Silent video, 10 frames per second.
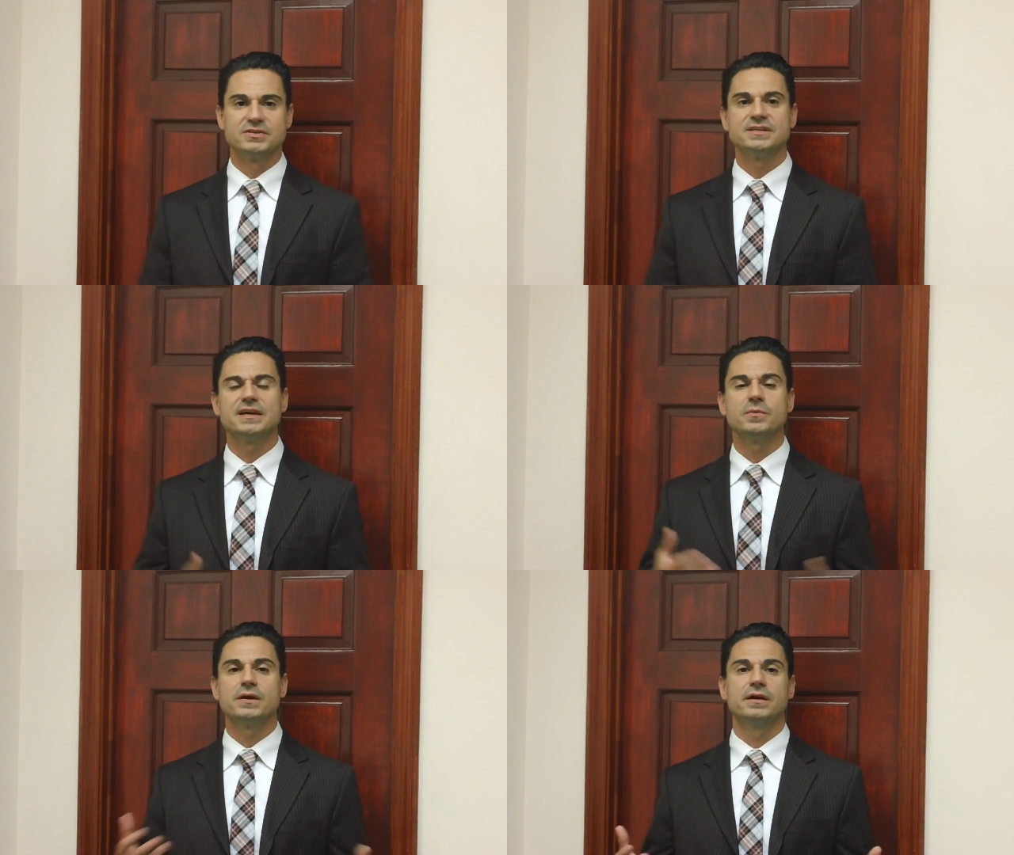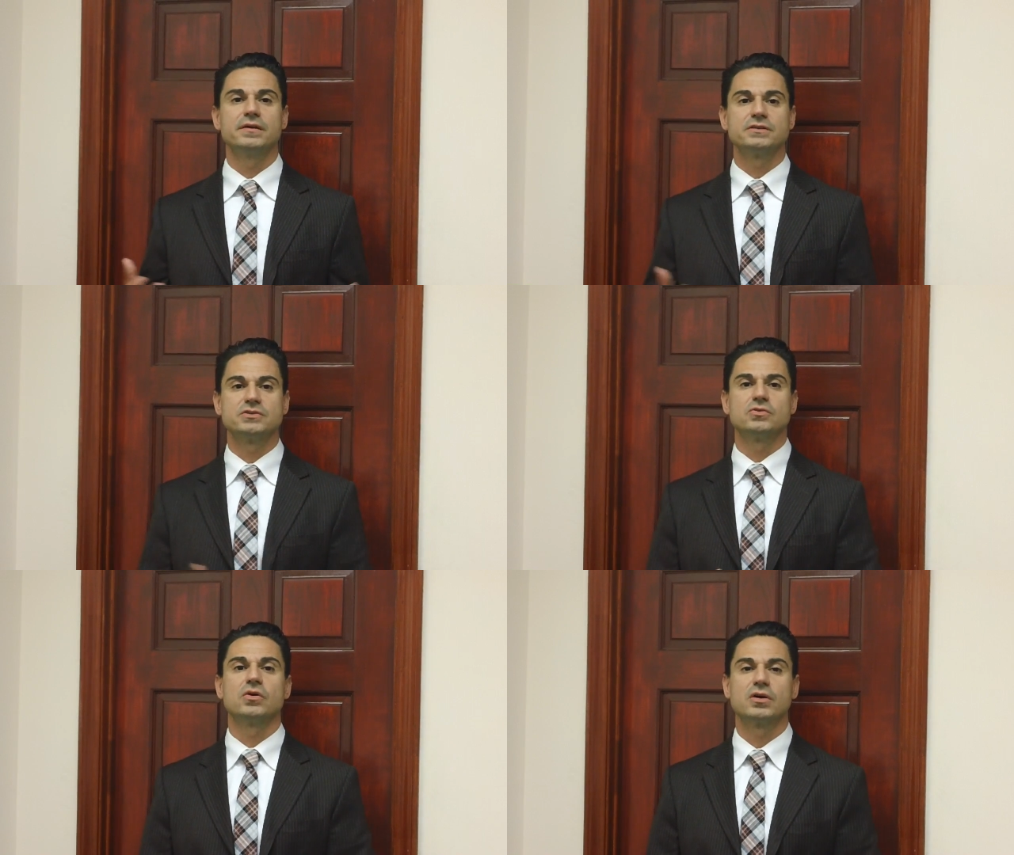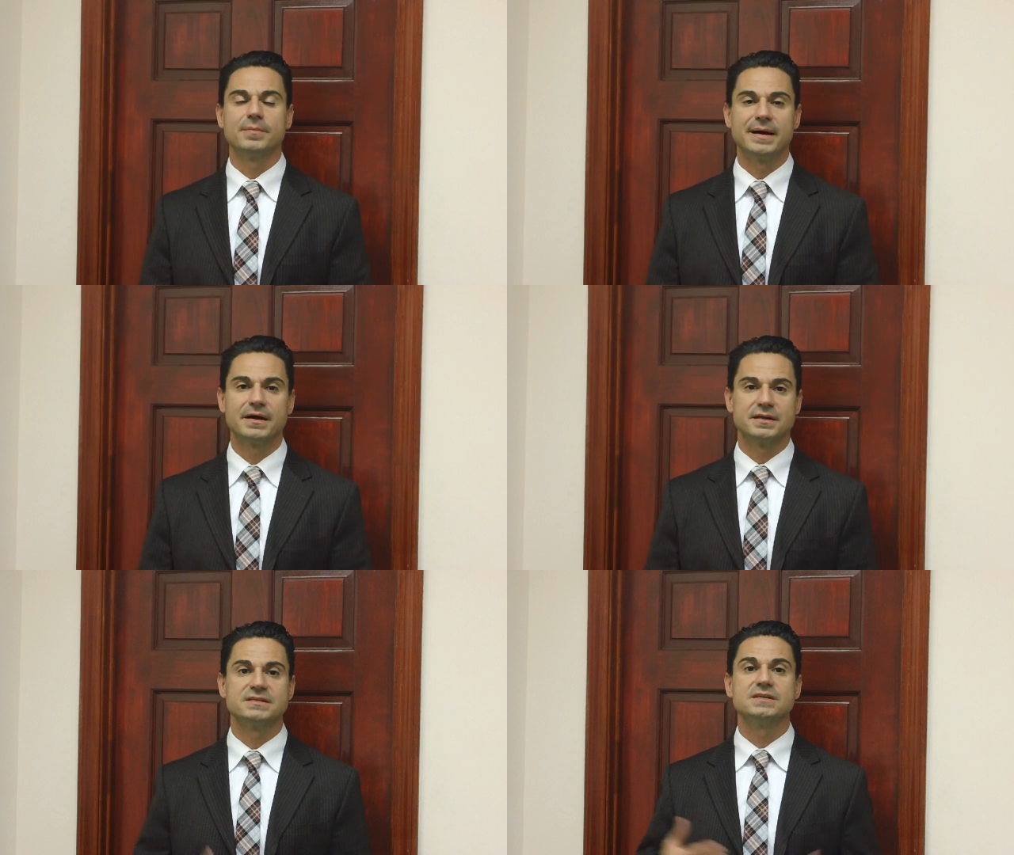Today we're here to talk
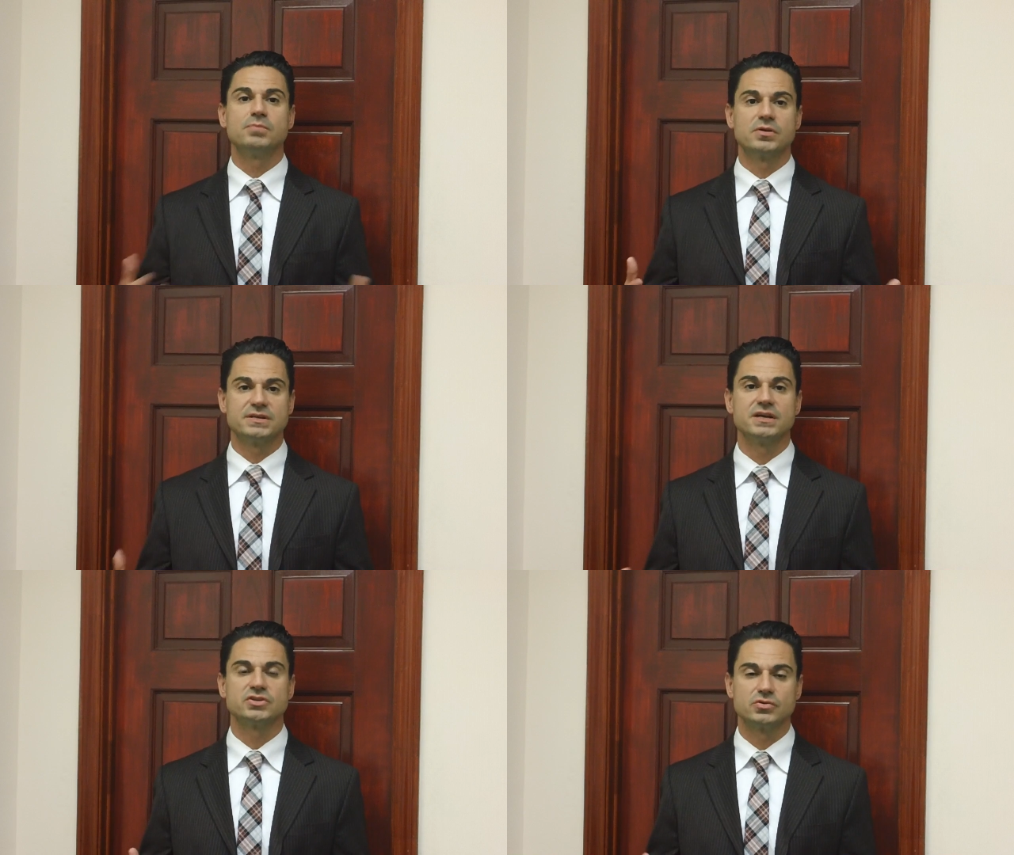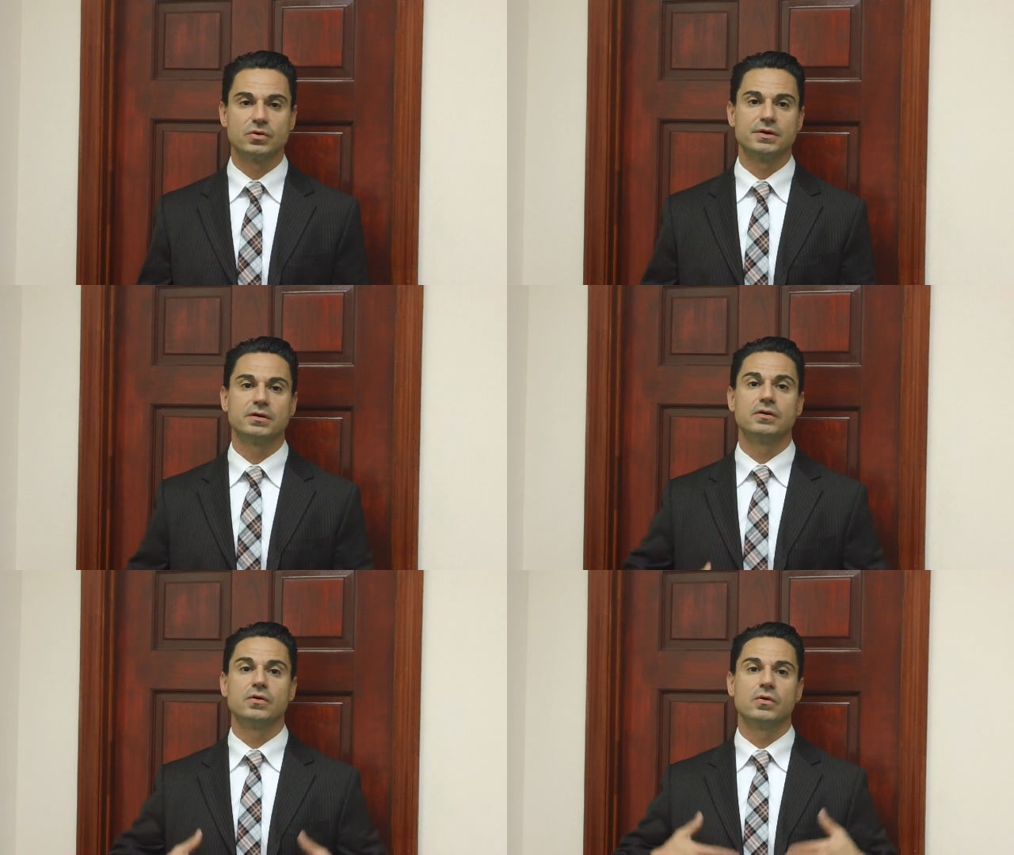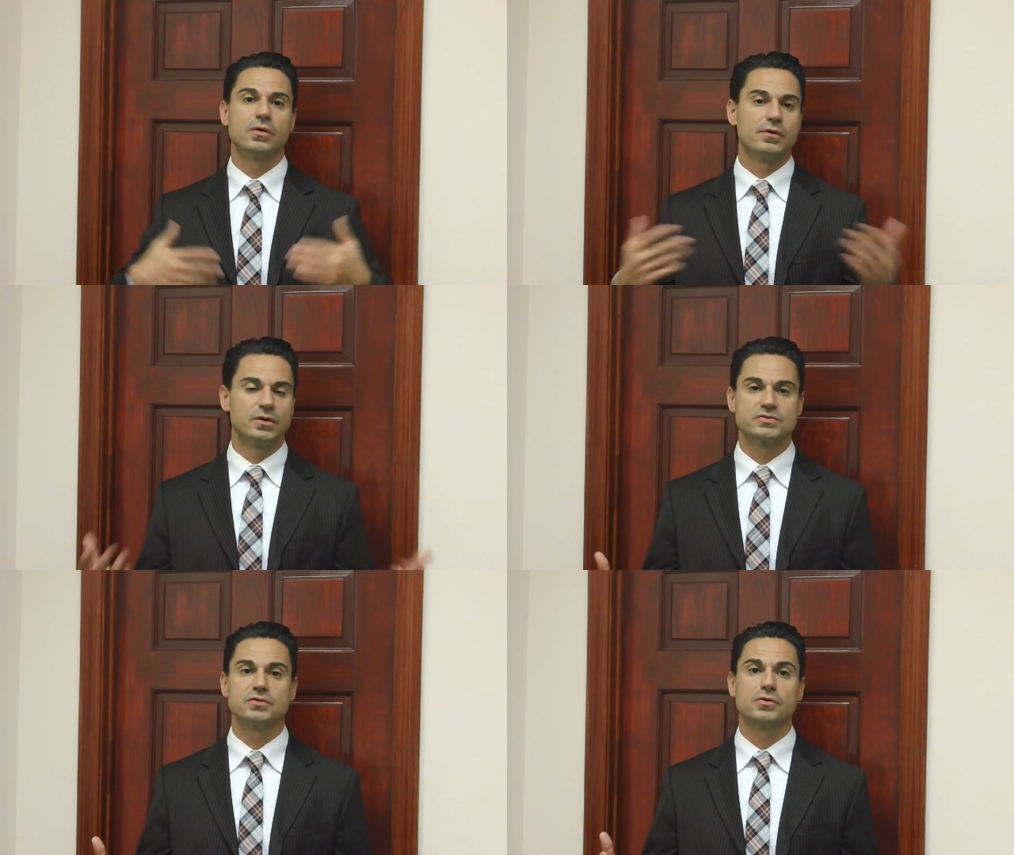about a deportation order, or
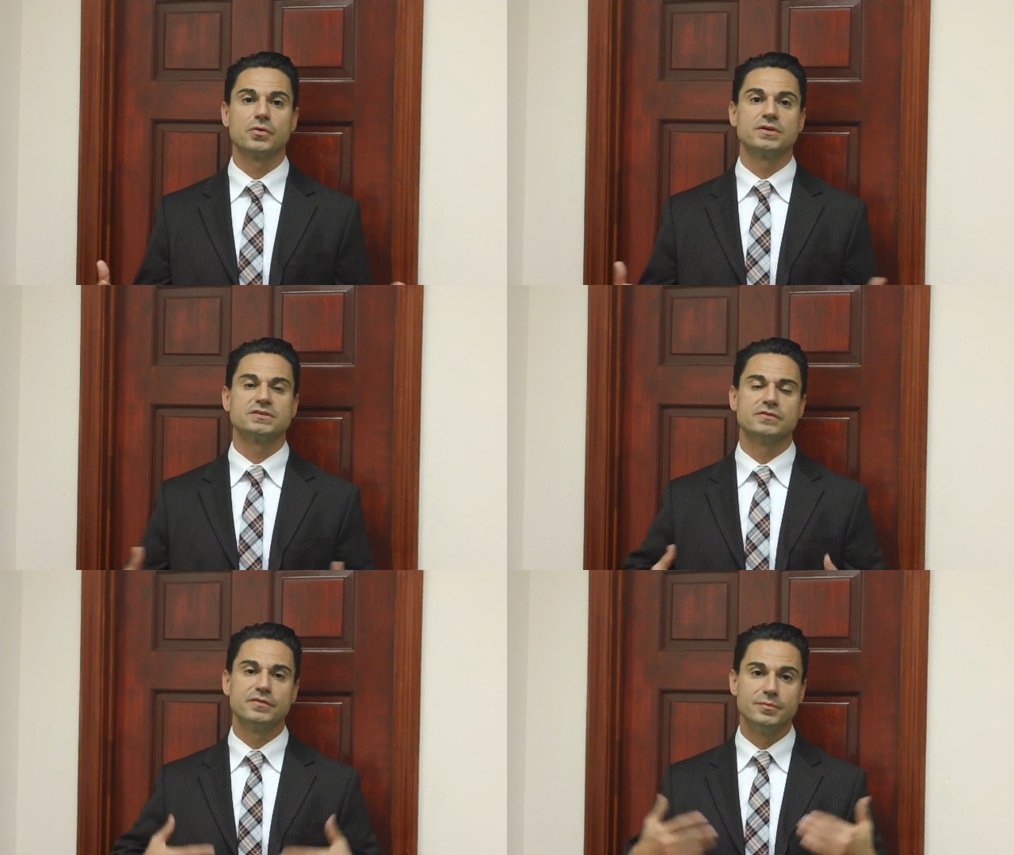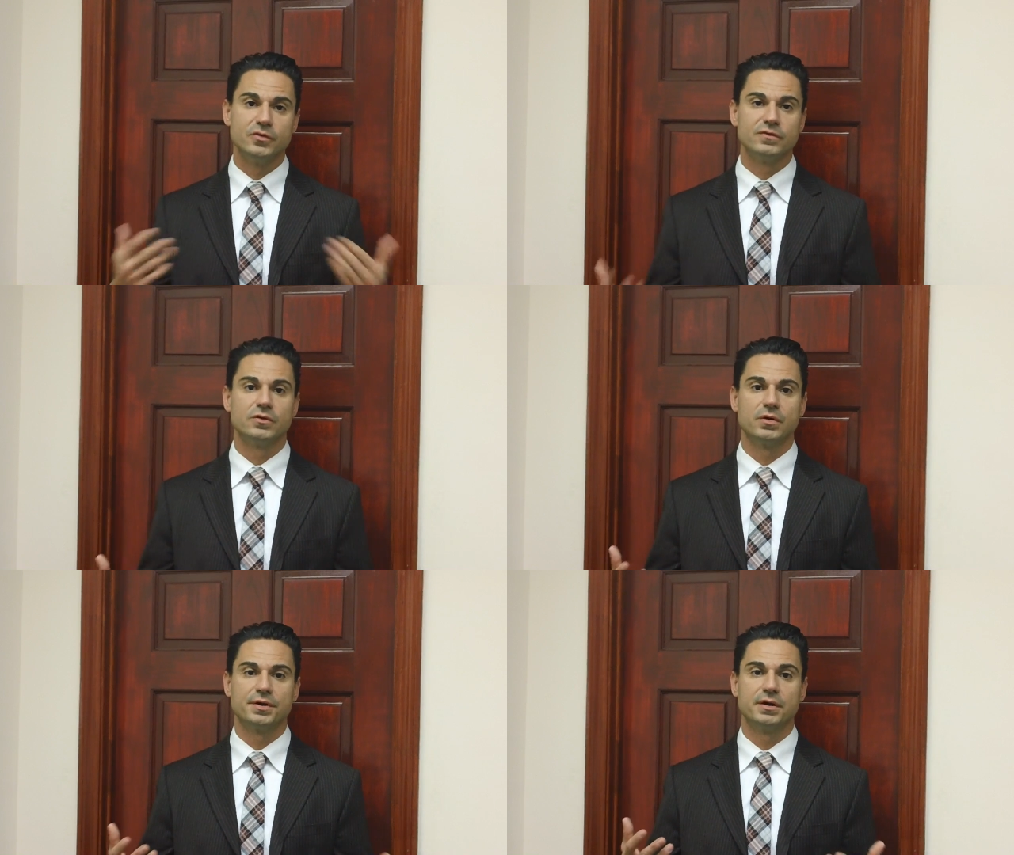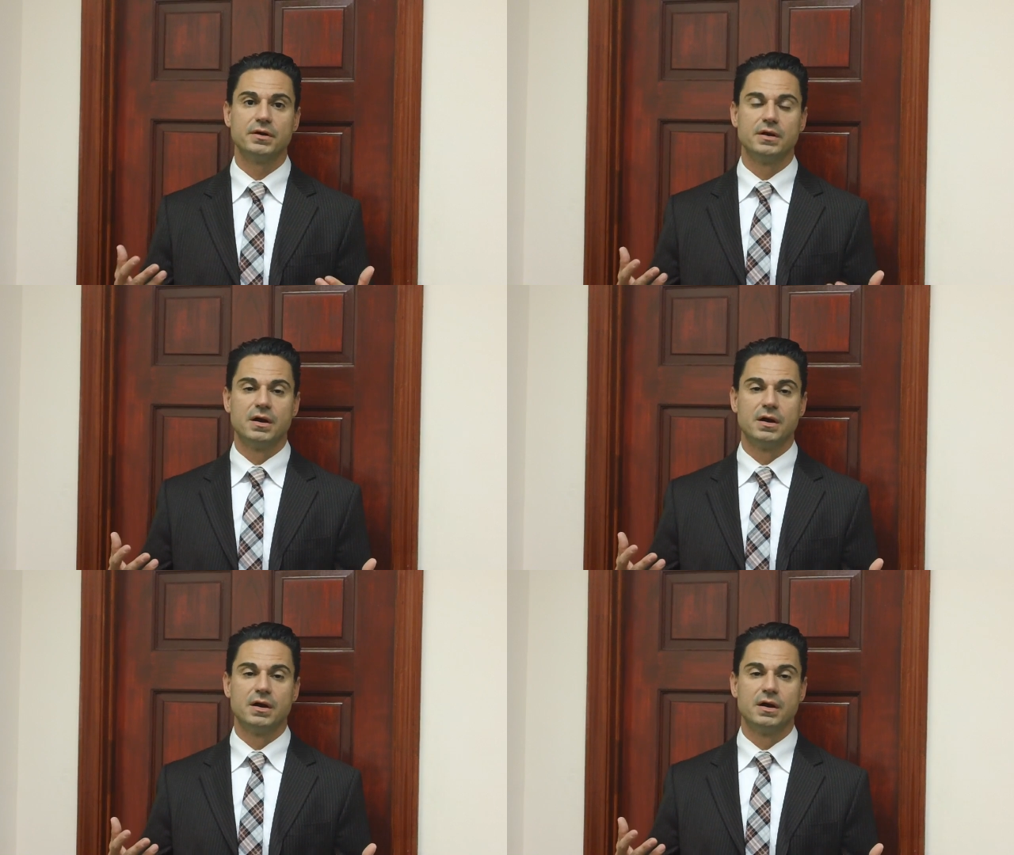also known as a removal order.